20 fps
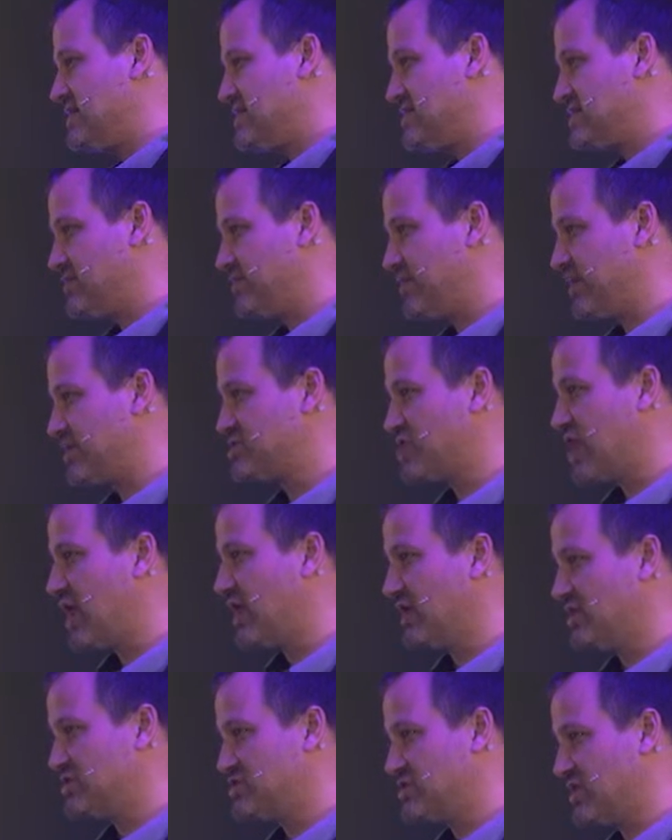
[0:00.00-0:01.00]
it is a big
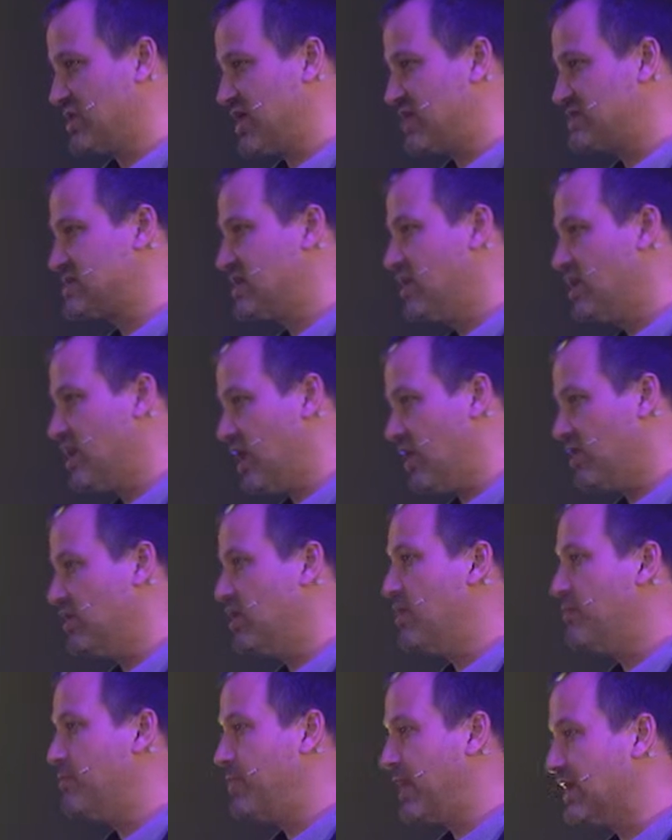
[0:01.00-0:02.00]
challenge. And that's a,
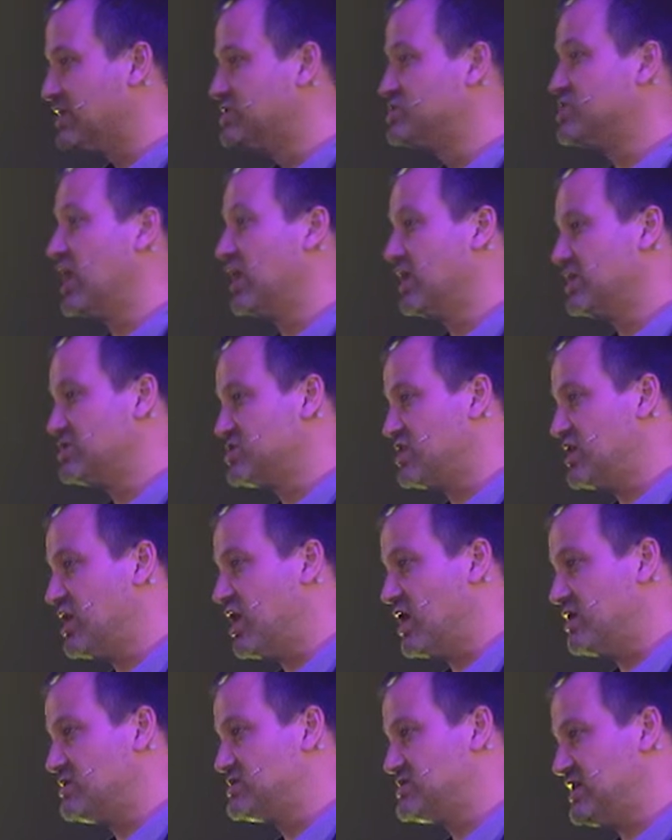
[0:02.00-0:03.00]
a, a big challenge in
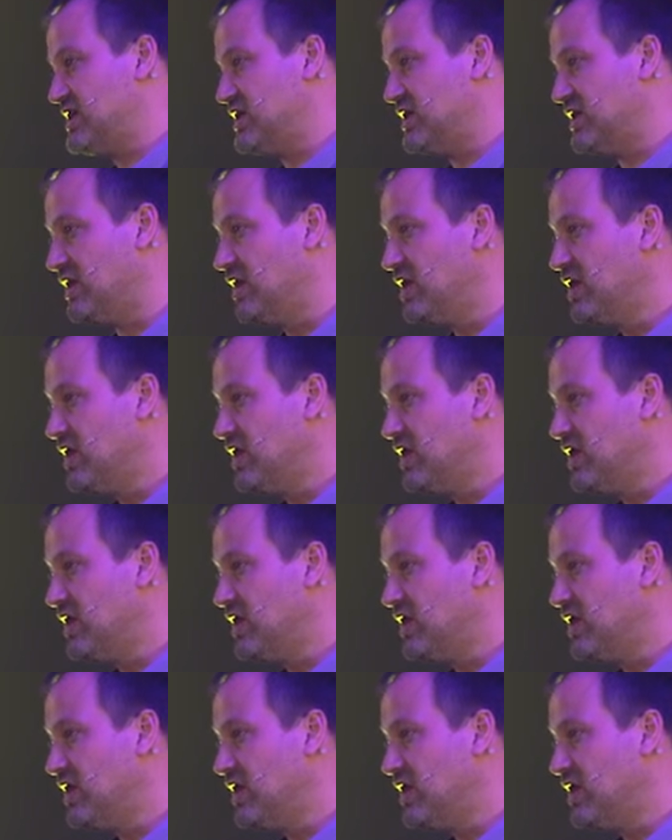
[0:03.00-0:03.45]
IoT,